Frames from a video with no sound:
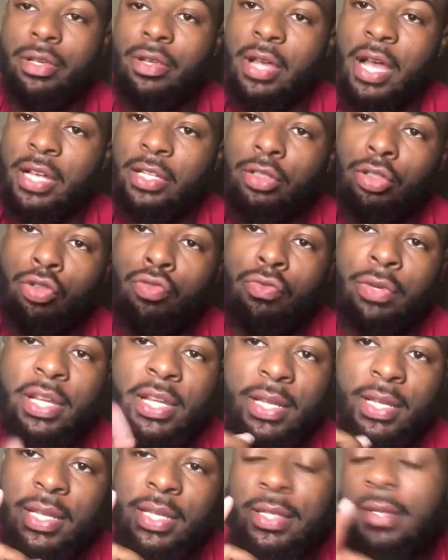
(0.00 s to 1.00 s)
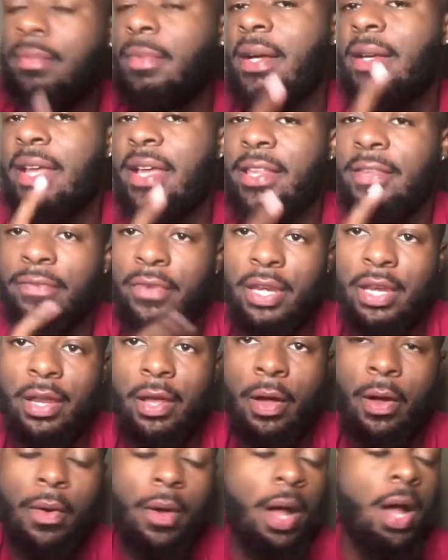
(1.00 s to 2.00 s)
guys tune in into my next
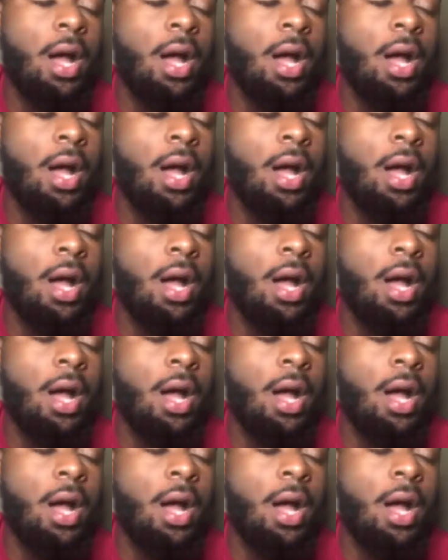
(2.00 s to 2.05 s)
video.